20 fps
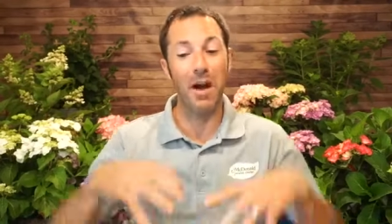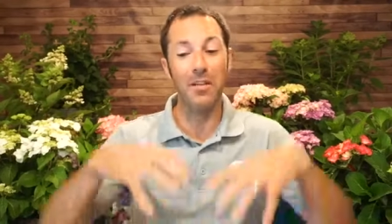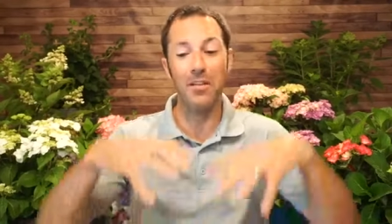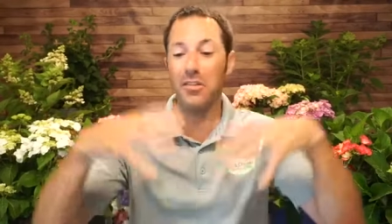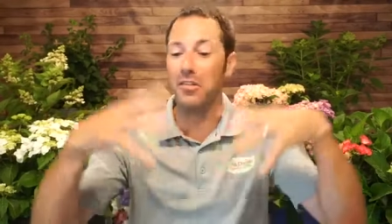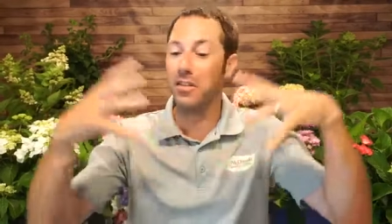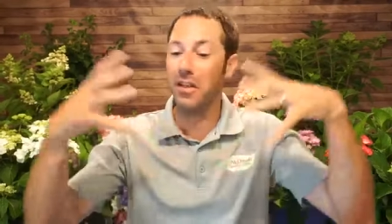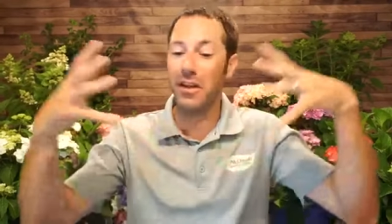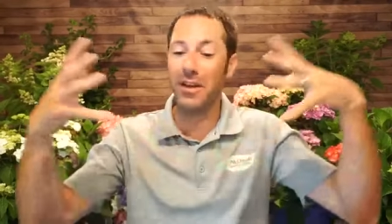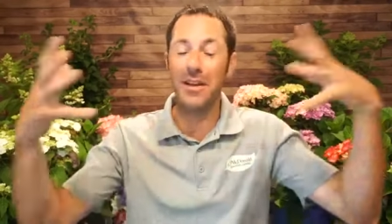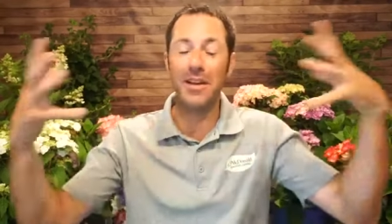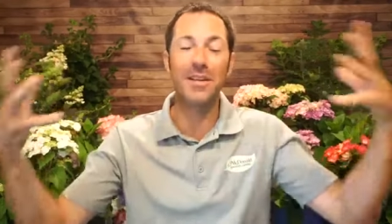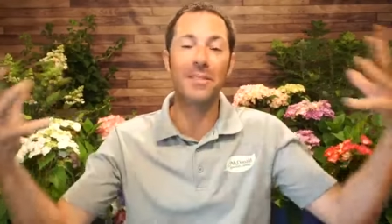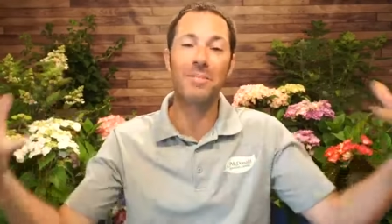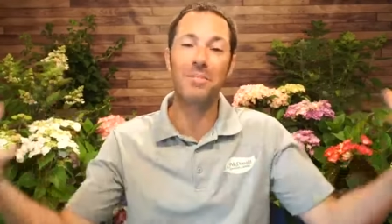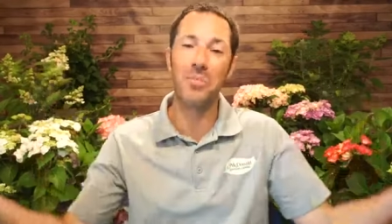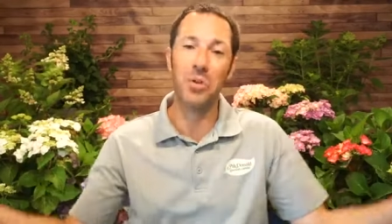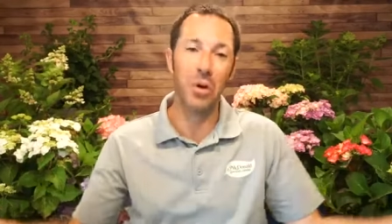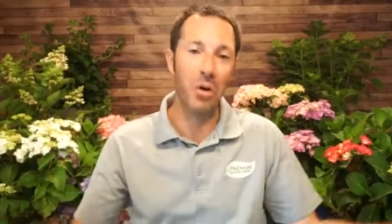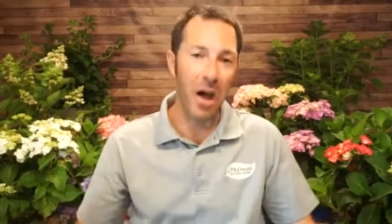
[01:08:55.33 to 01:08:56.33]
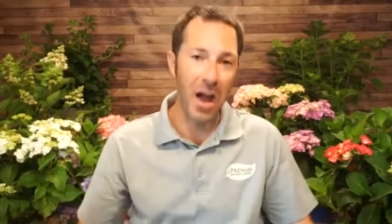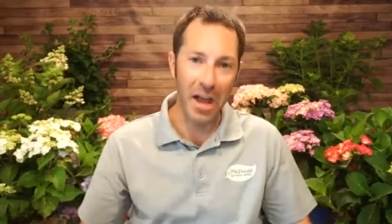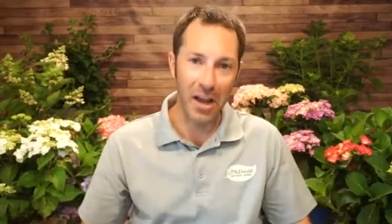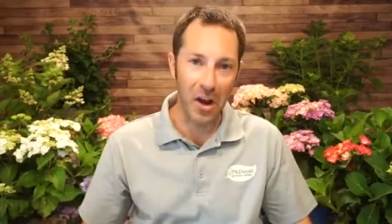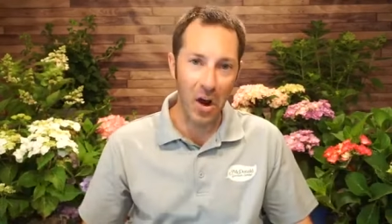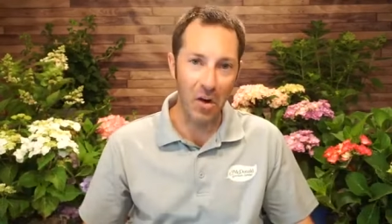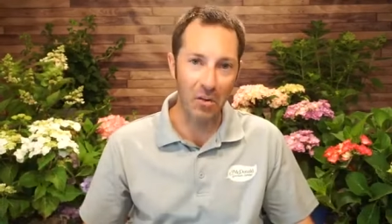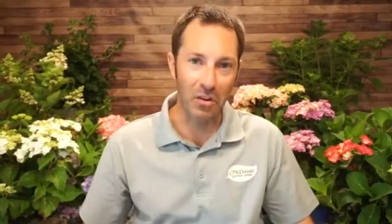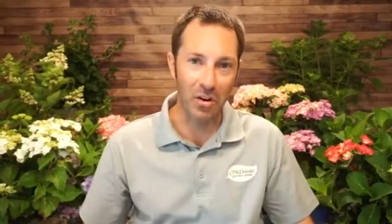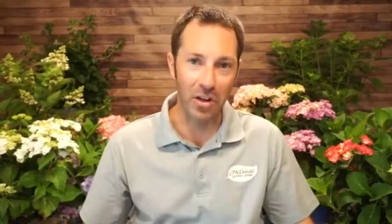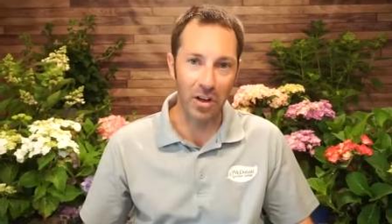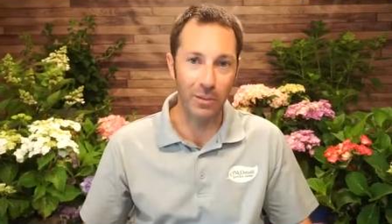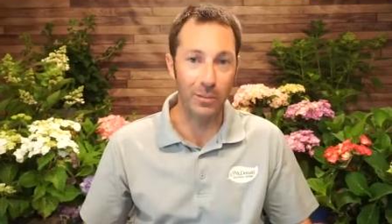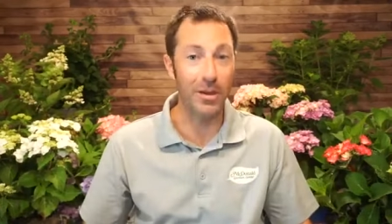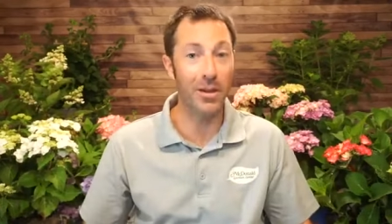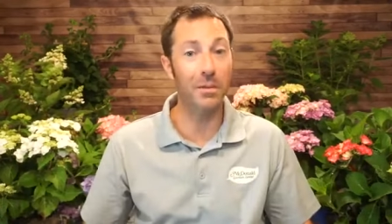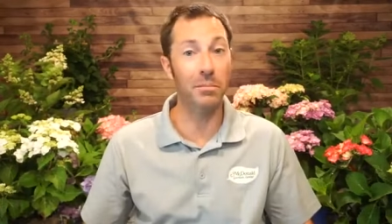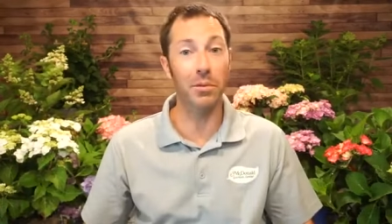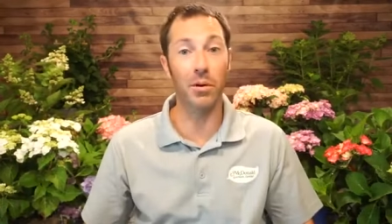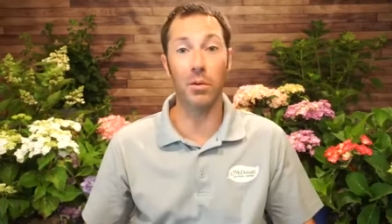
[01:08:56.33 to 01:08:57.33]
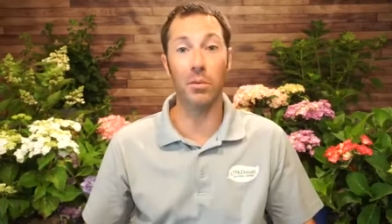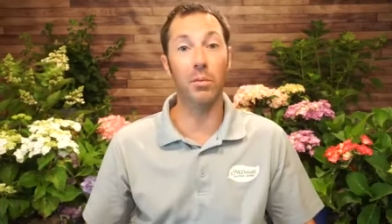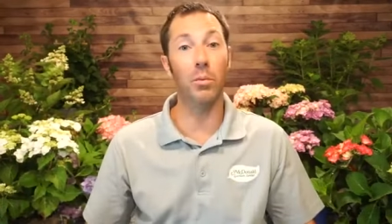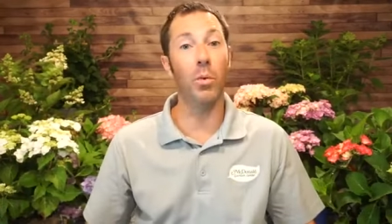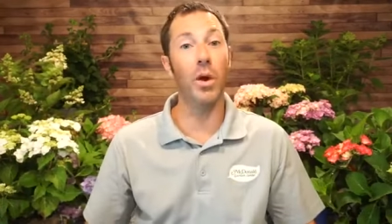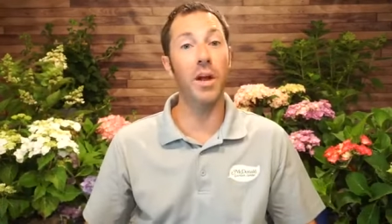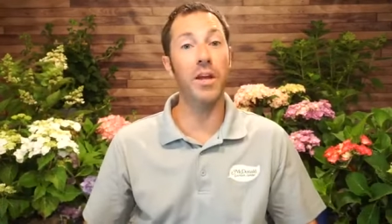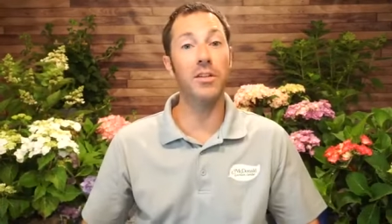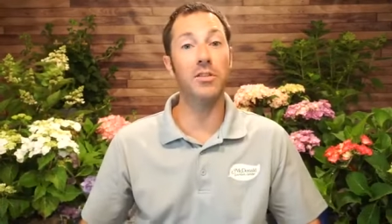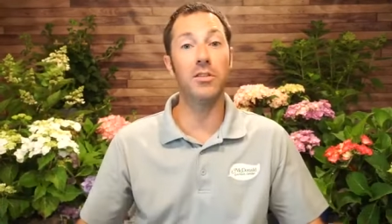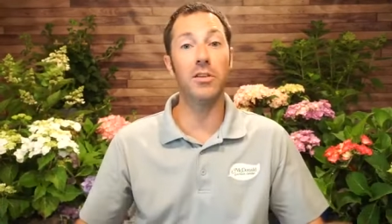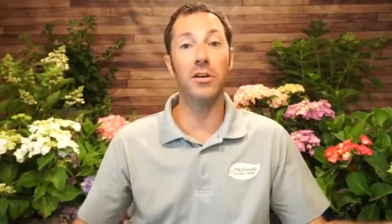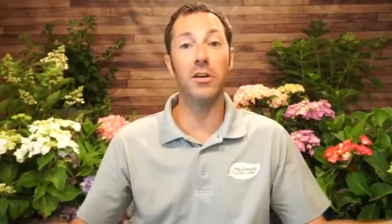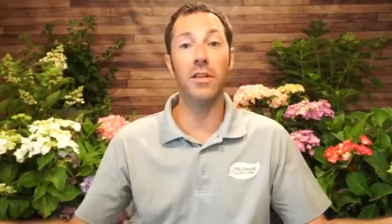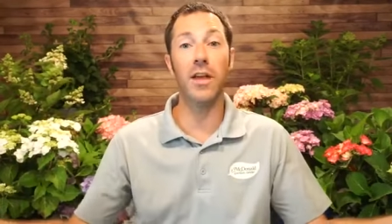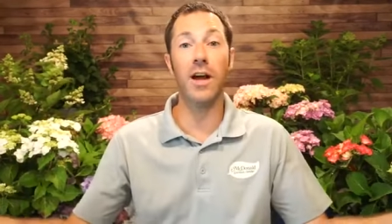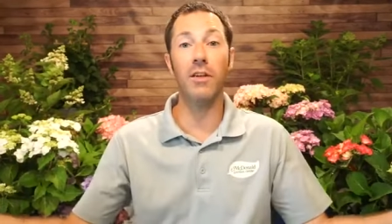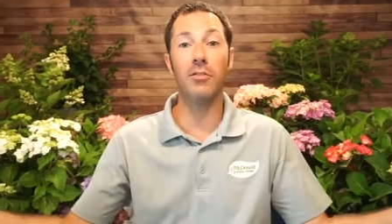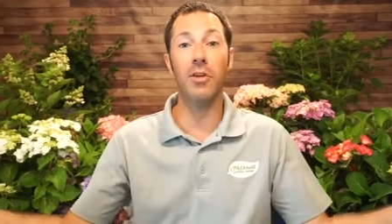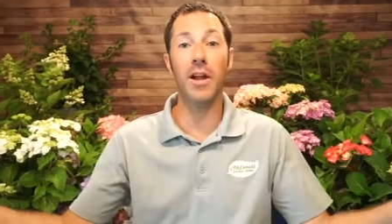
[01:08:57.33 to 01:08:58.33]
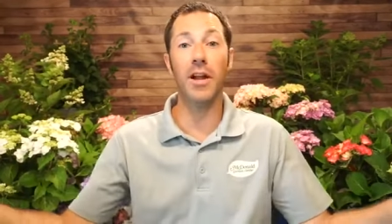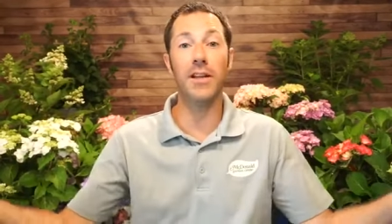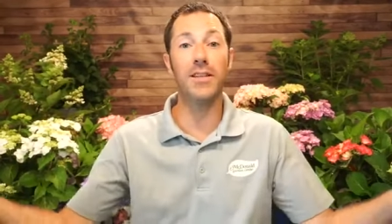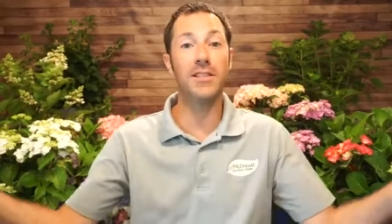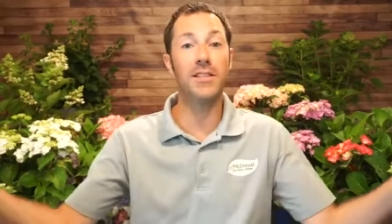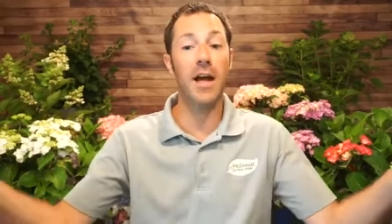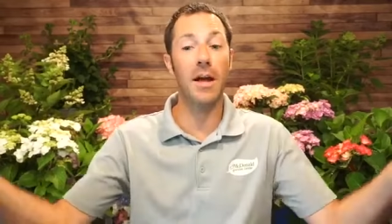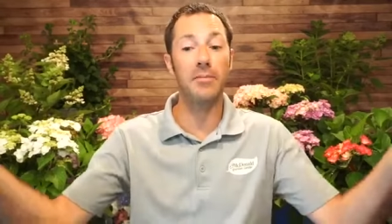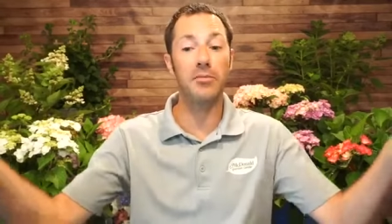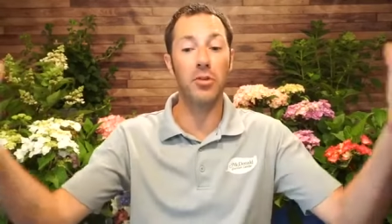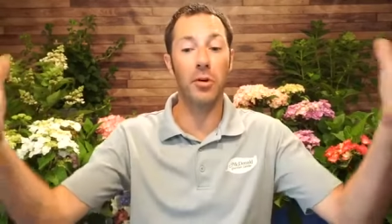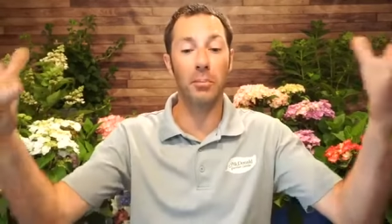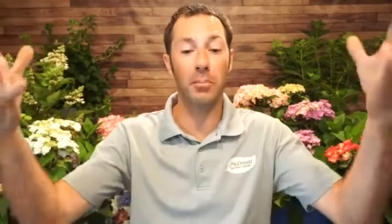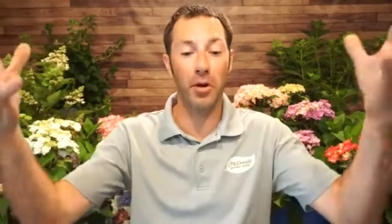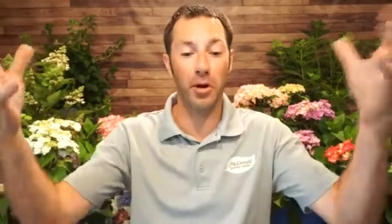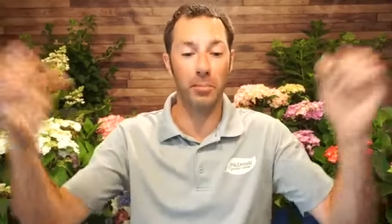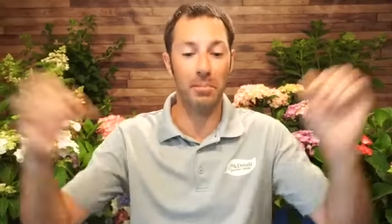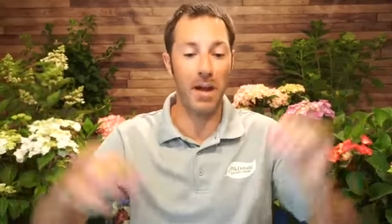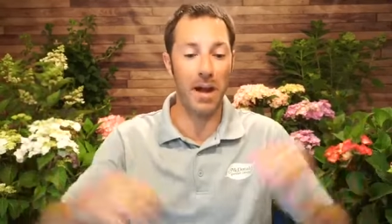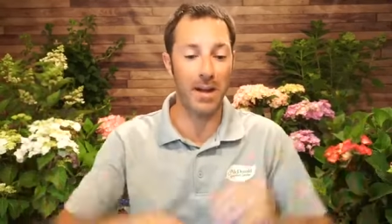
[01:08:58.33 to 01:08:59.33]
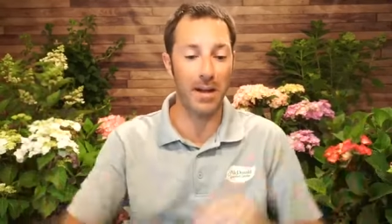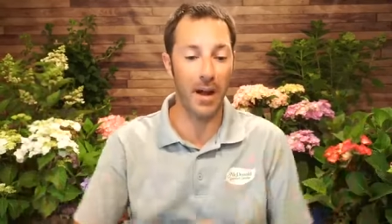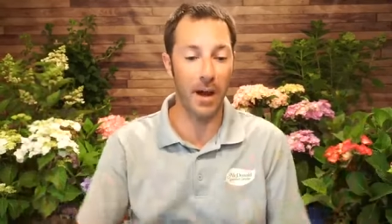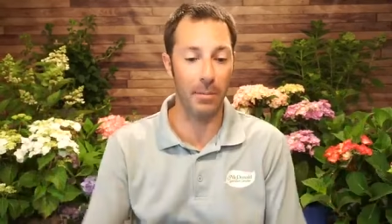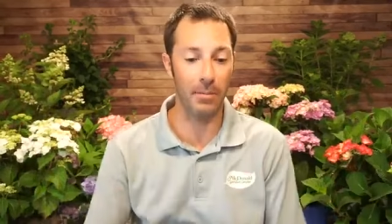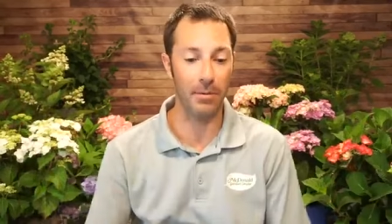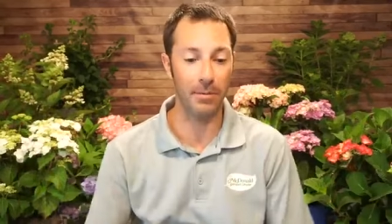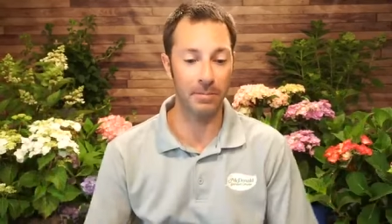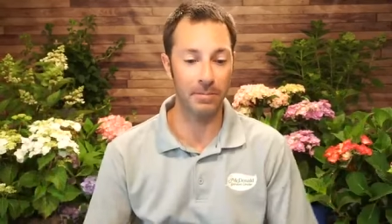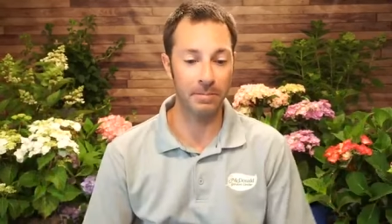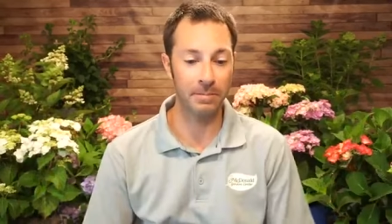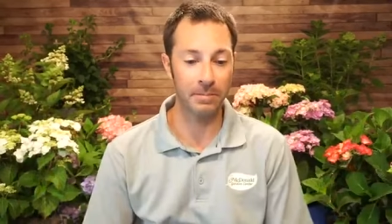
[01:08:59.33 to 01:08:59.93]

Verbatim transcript: Other than they'll hang over a little bit, but wait till that rain stops. They'll perk back up.